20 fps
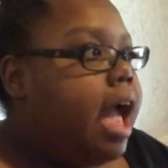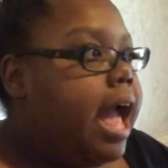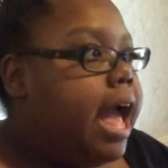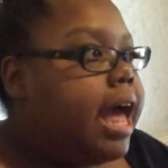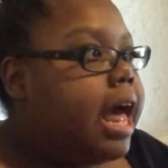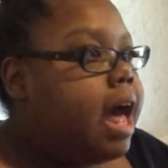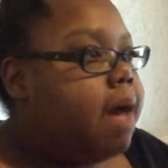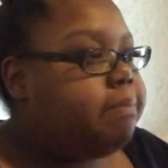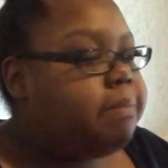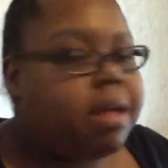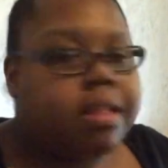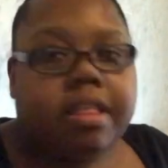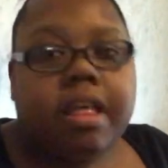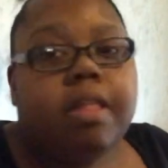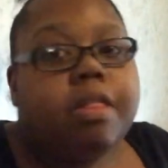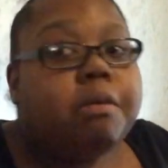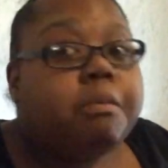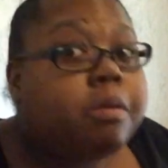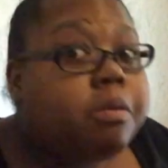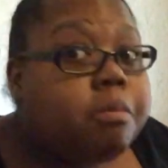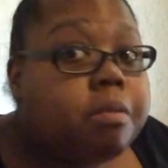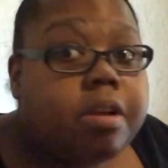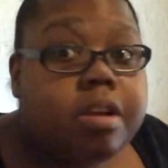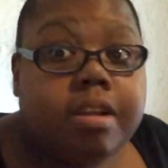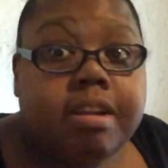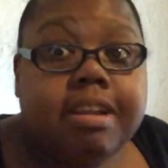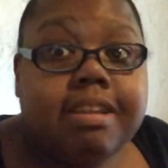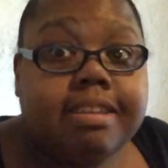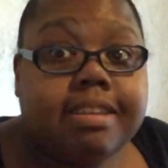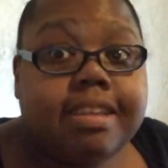And I'm not the only one
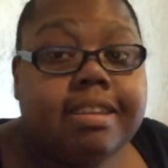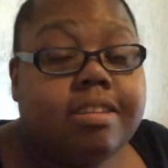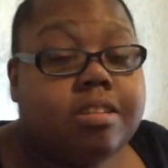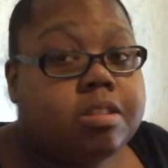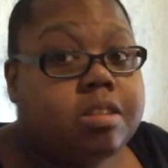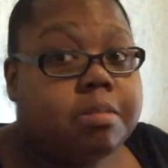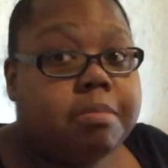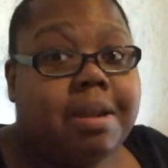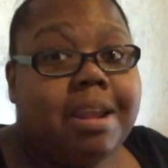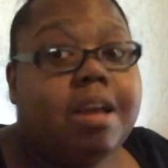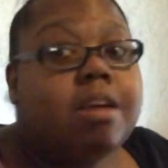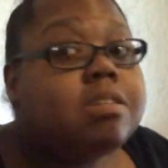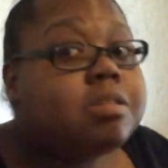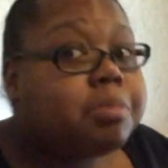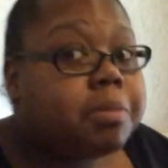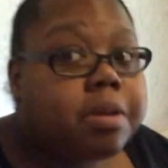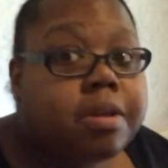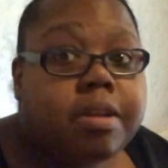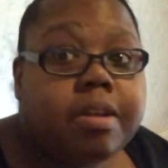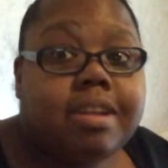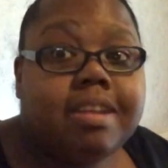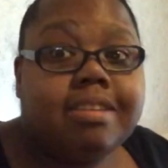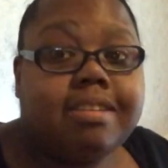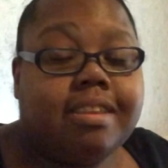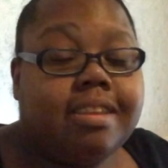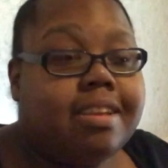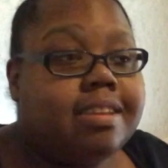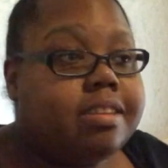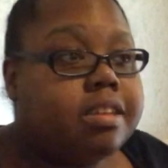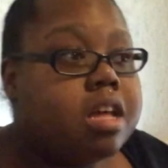working on this list. There's somebody else working on
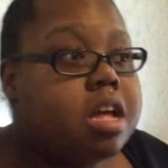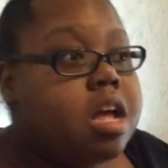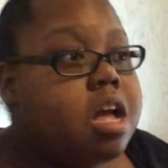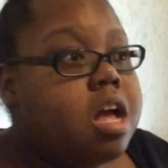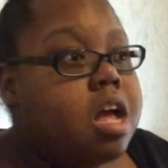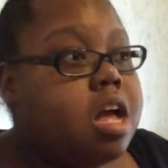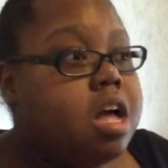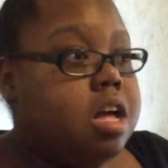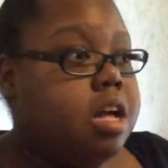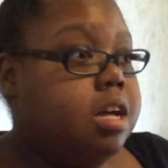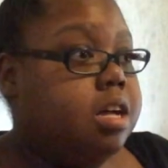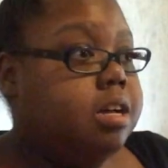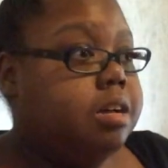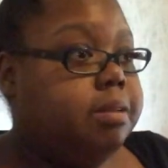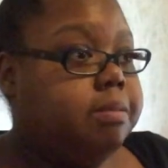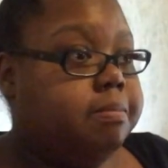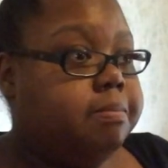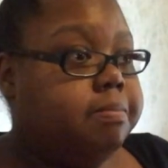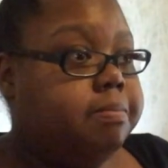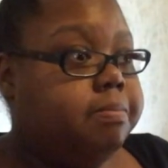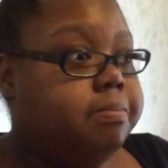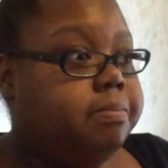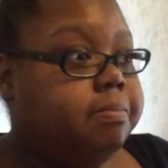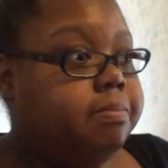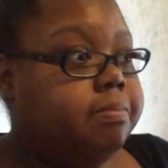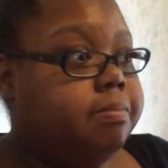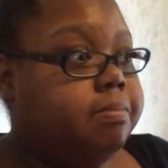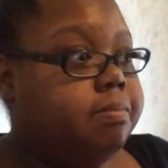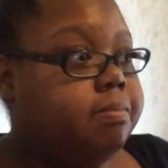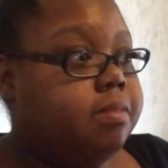this list.
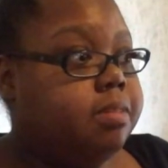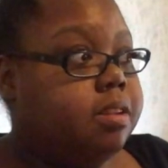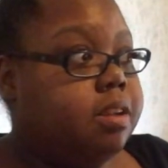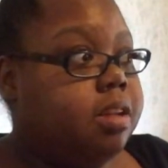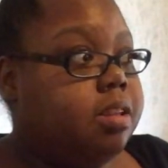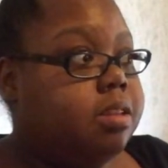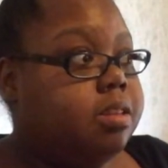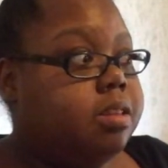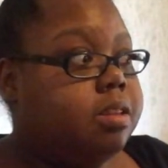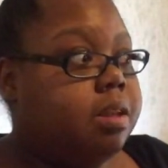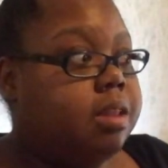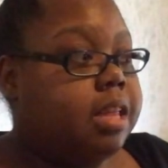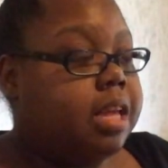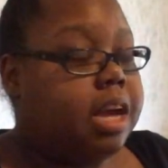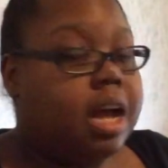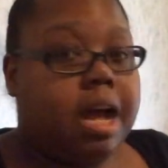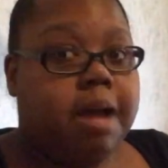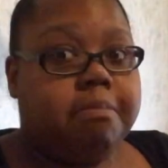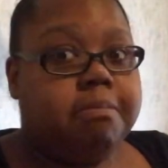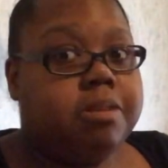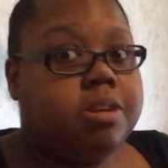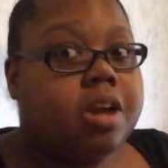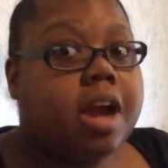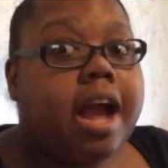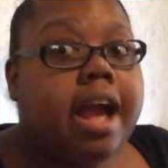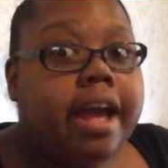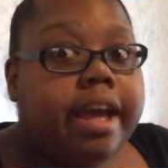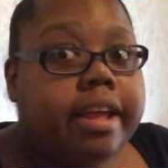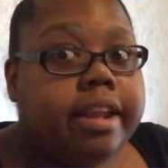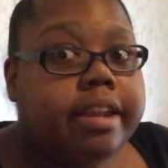So like, I'm
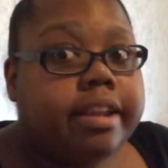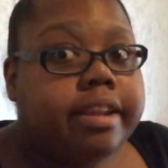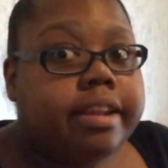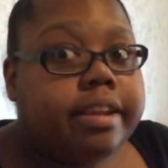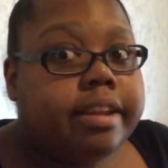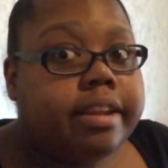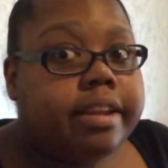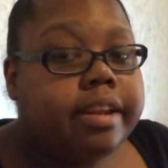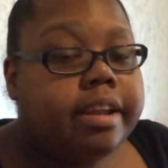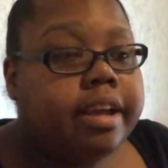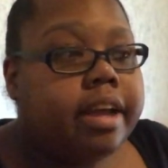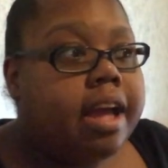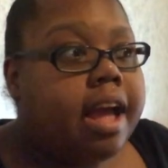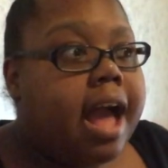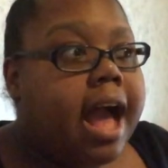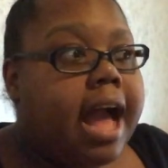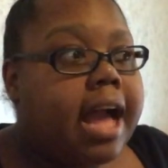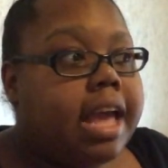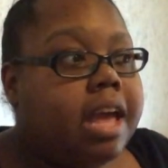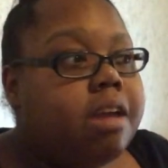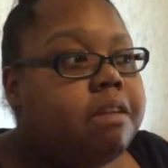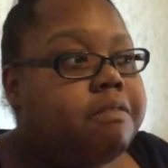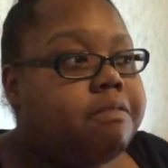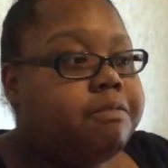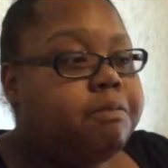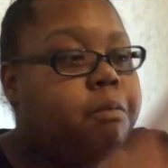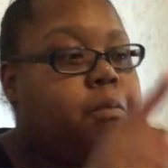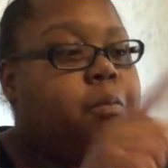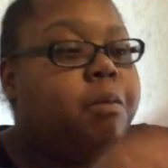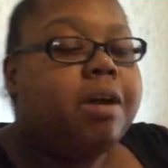trying. I can't,
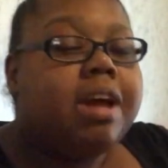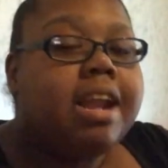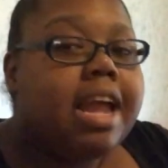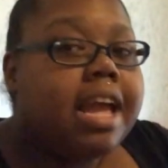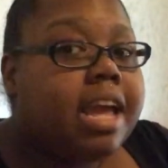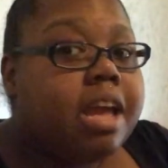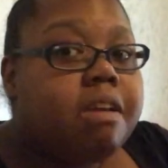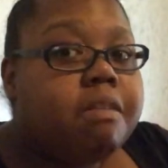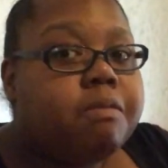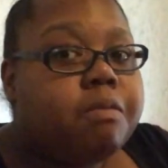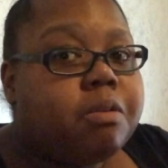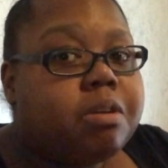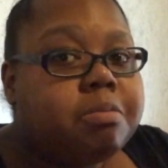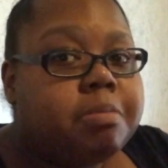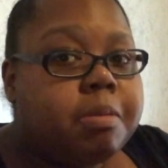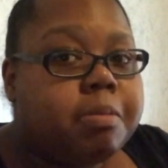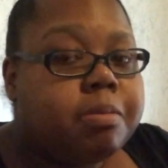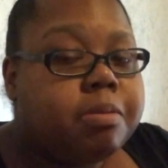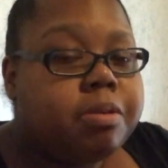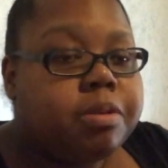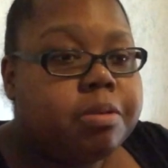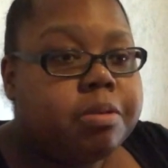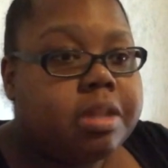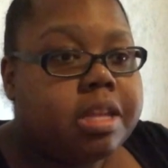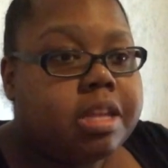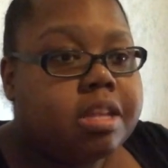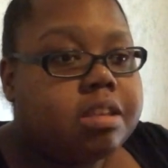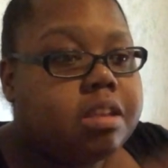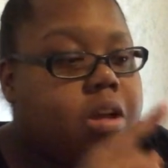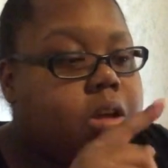one, I can't force people to do
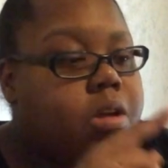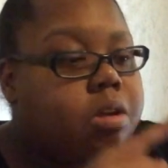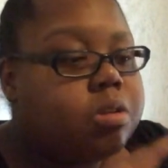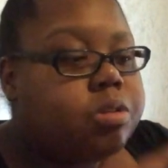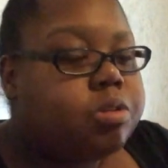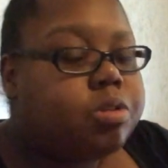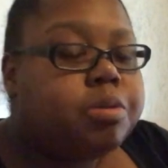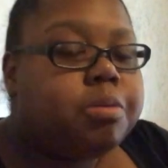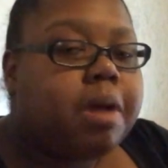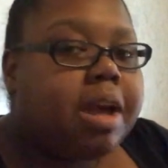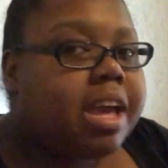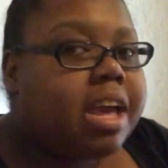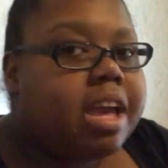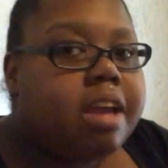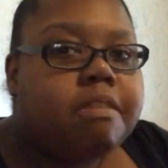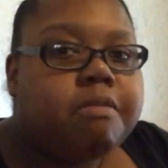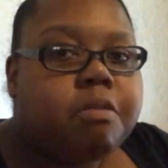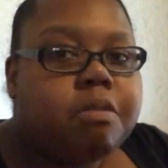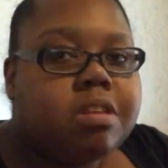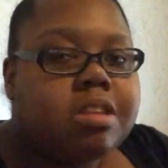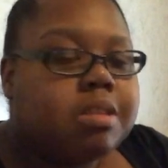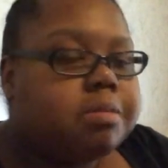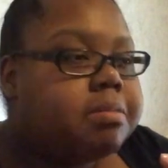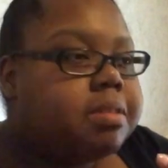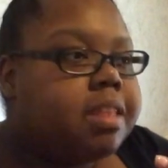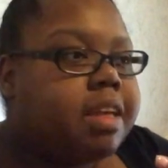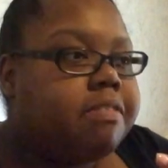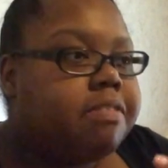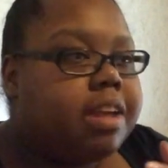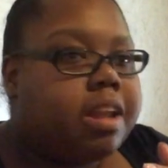this. Two, I can't force them.
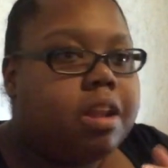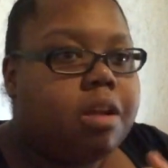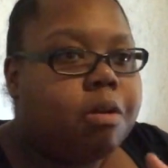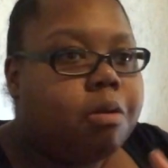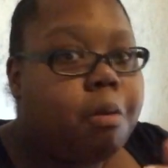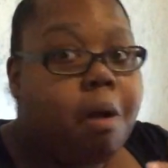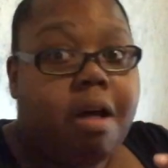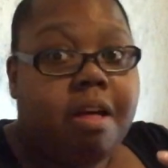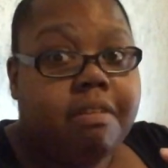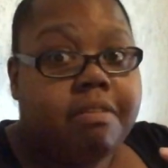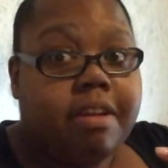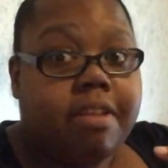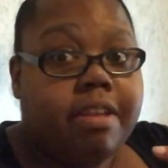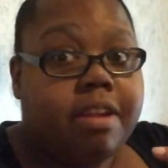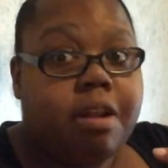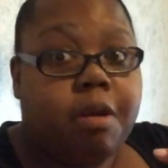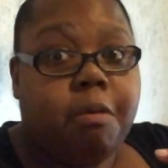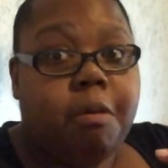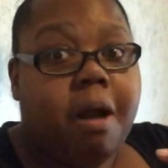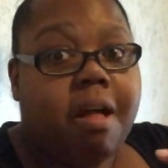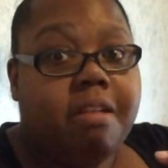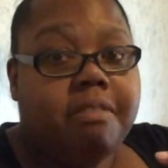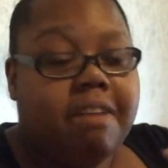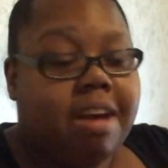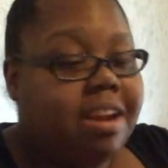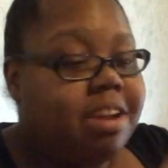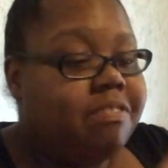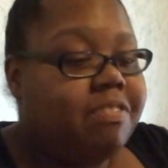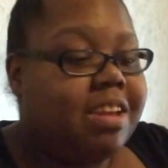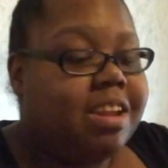If they don't qualify, they don't
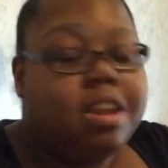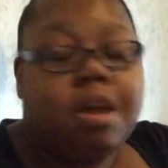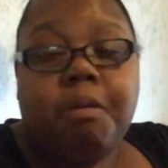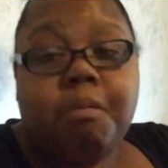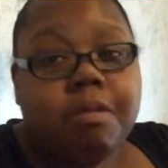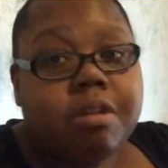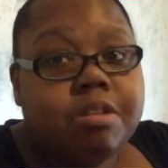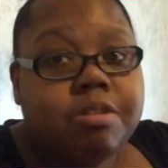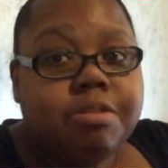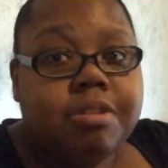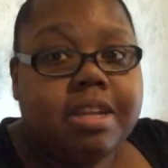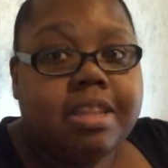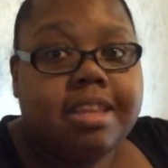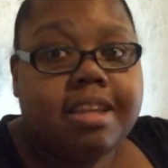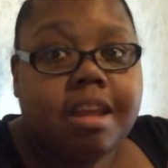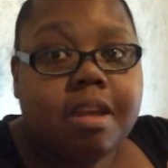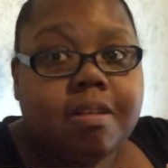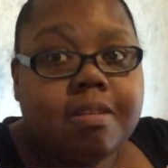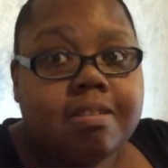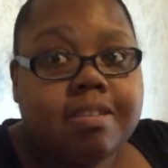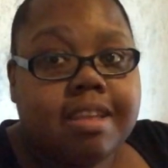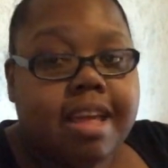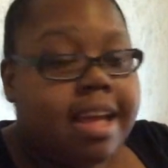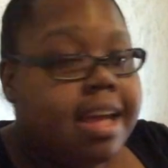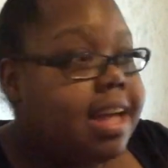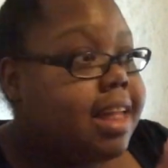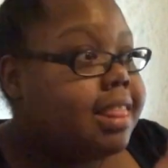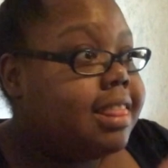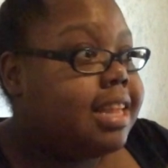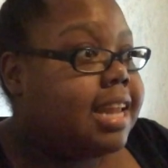qualify. And if they don't want to do nothing else,
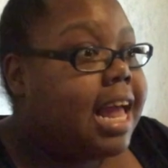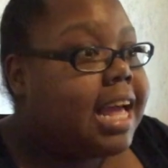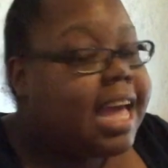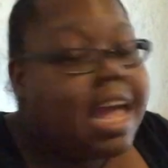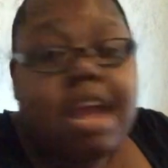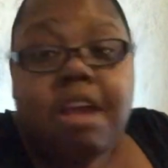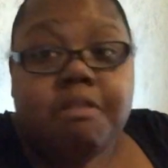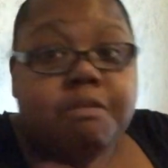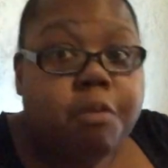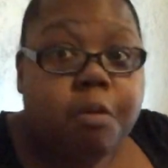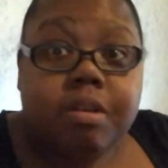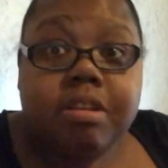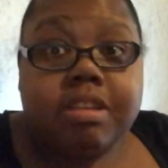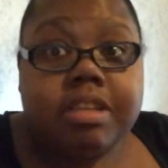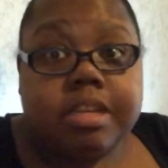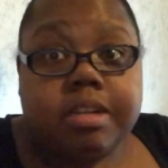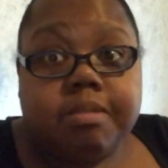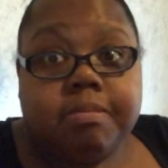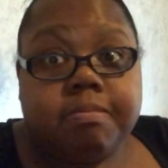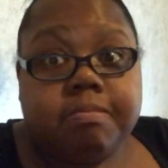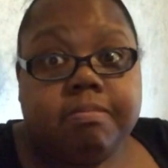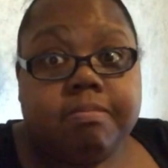then I can't force them.